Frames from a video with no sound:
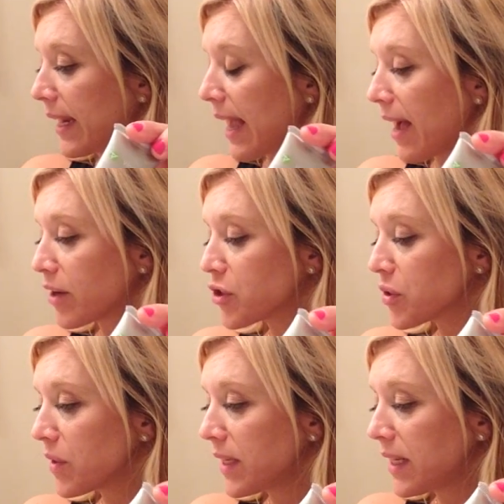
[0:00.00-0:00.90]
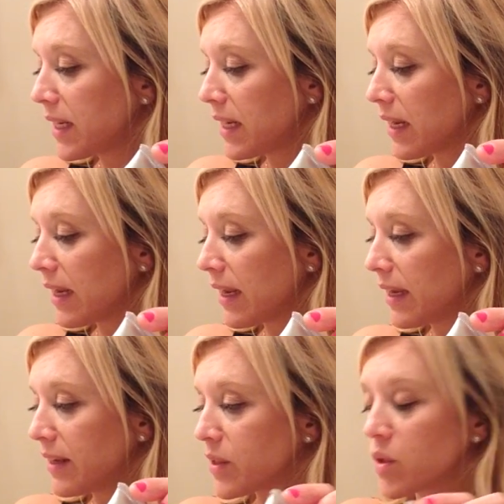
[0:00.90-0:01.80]
it actually
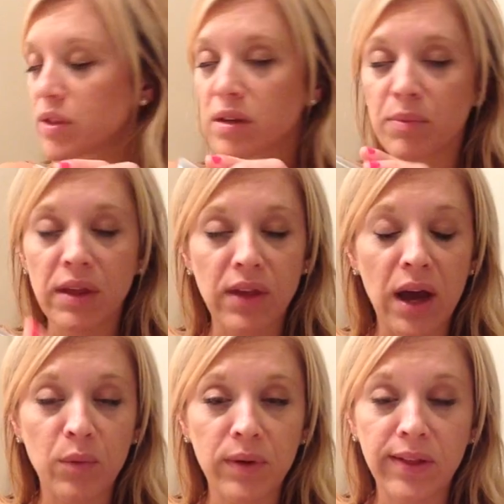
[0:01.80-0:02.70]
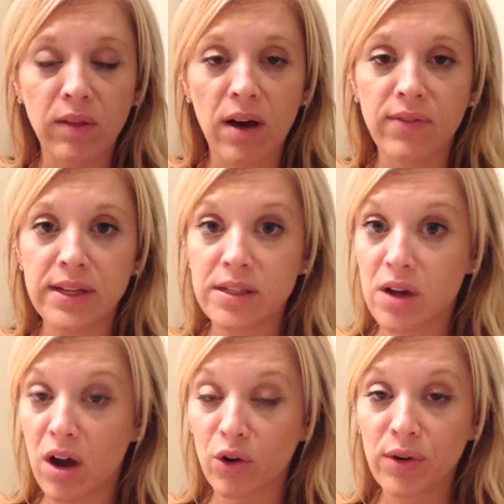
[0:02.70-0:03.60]
is something that I really love. It's
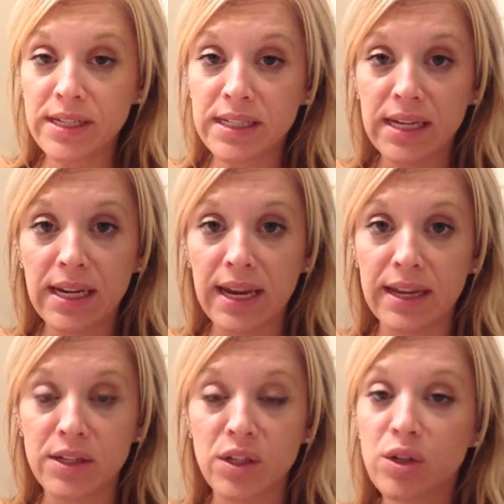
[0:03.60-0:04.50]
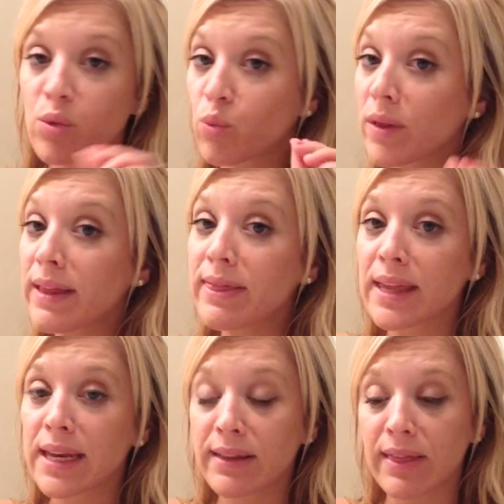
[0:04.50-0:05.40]
not greasy, it's really
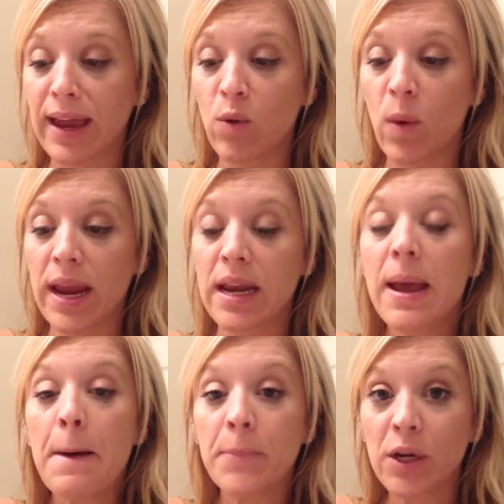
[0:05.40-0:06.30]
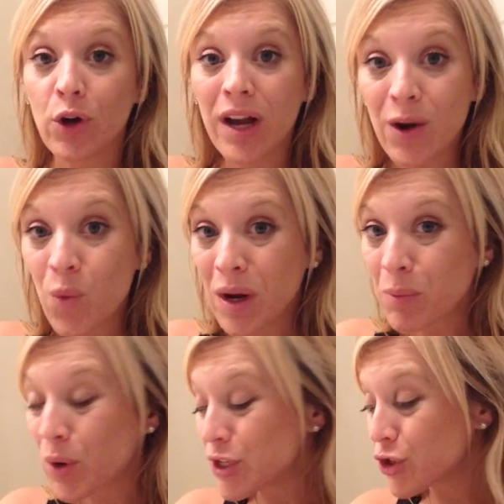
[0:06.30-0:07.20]
thin and lightweight, but you're gonna want to
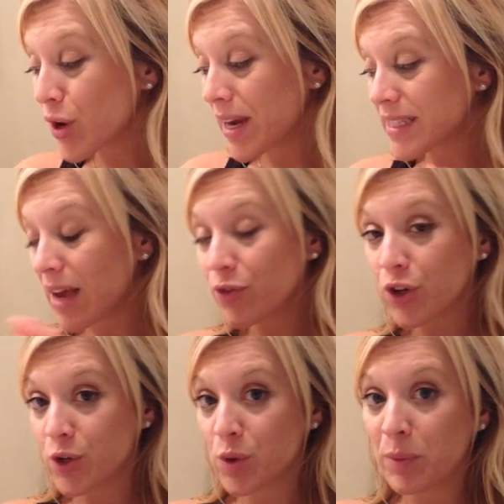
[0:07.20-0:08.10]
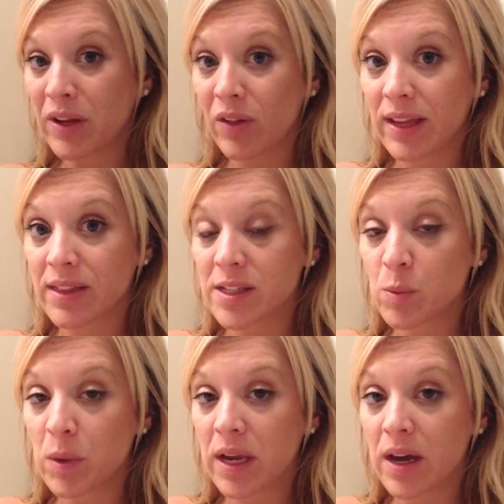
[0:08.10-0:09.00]
moisturize after you do a peel like this
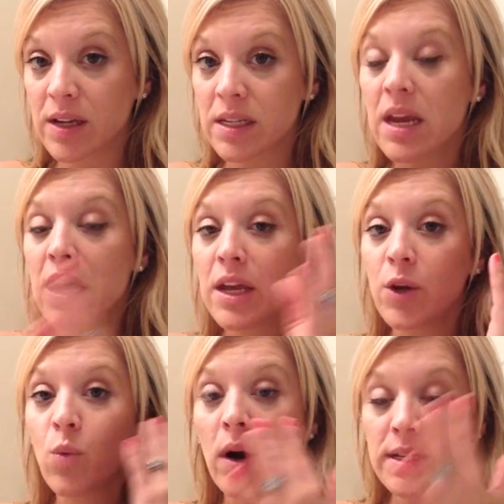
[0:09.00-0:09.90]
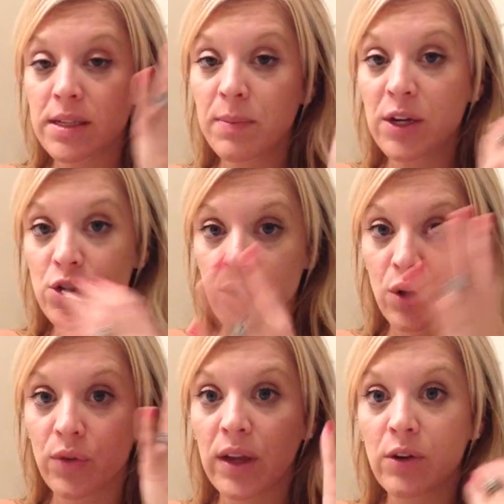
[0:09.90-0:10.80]
because you want to make
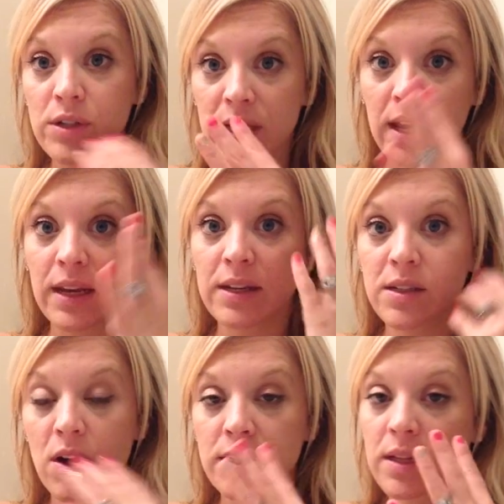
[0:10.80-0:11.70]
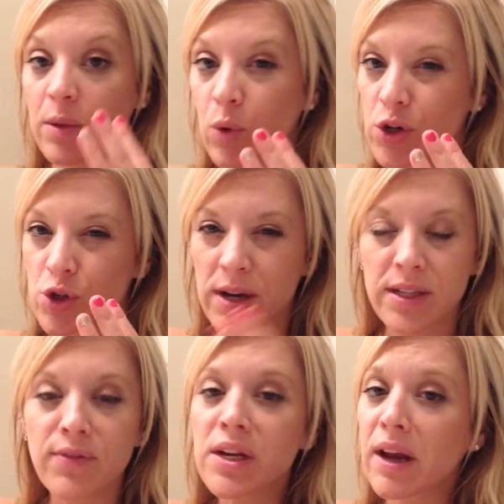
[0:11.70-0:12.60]
sure that your skin is constantly moisturized.
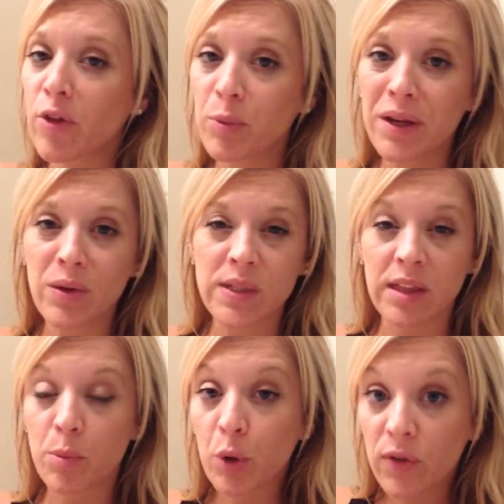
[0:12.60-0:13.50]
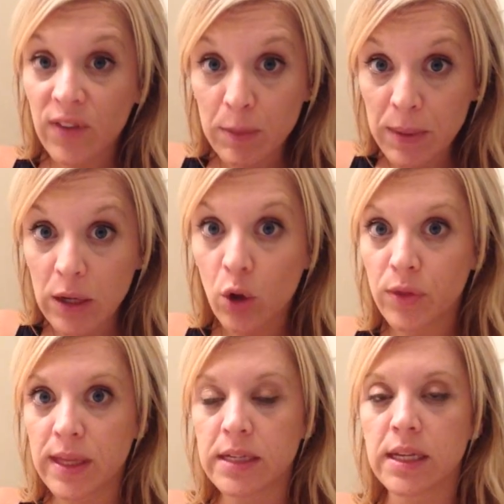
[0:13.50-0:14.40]
I've done other peels like the perfect peel
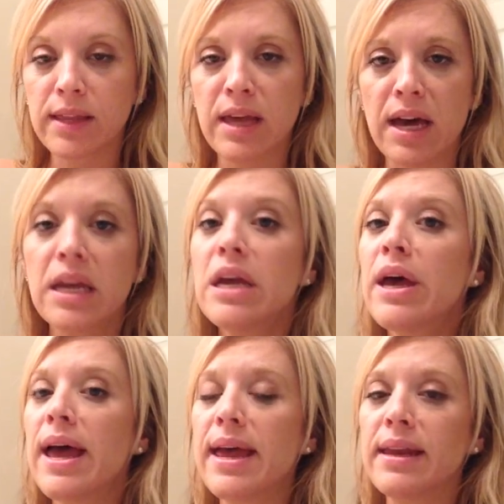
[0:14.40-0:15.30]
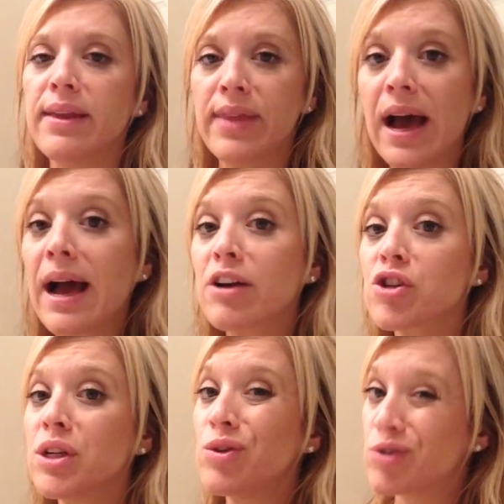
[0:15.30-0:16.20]
and things like that, and that
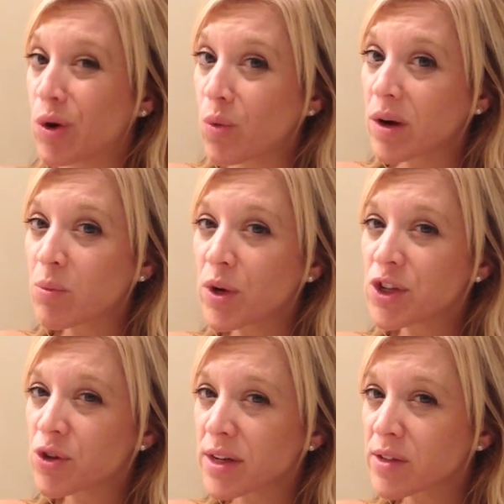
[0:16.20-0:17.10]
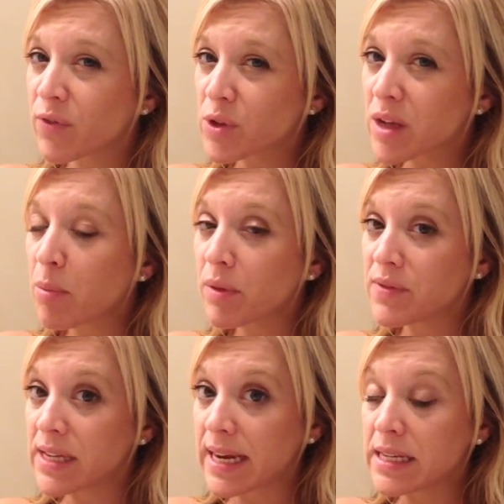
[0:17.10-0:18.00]
actually you don't want to moisturize the first couple
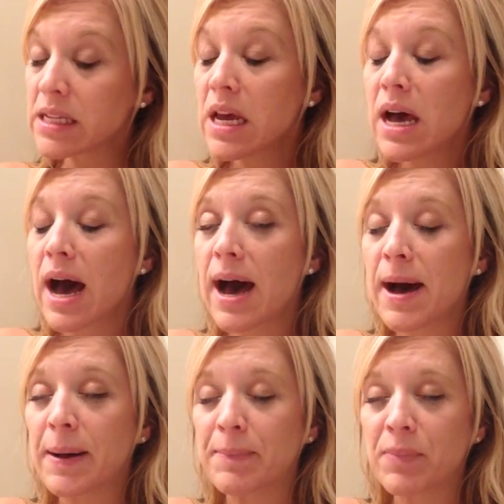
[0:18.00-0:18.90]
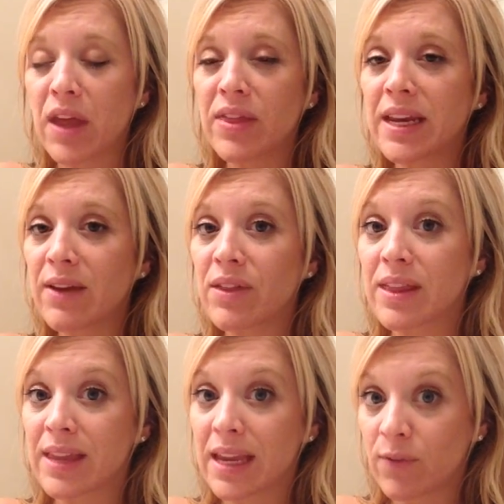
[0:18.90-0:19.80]
of days, and then even
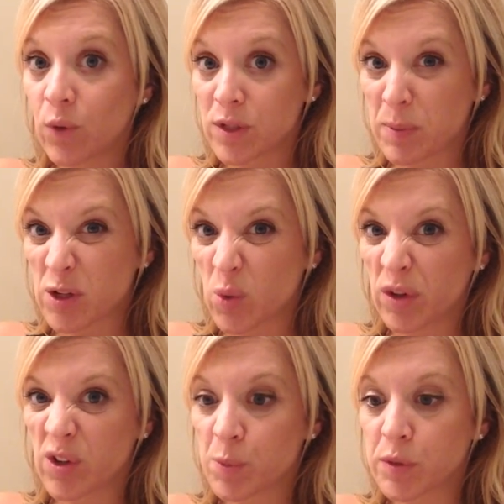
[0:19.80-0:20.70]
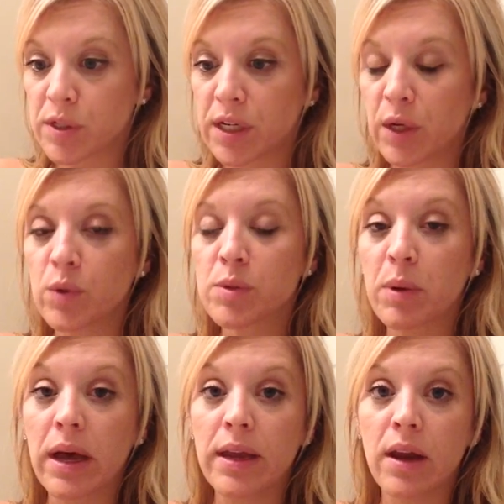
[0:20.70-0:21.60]
then they give you a special one you're supposed to use.
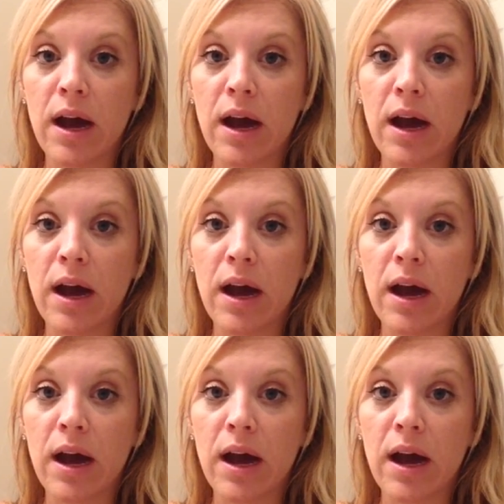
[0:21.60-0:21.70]
But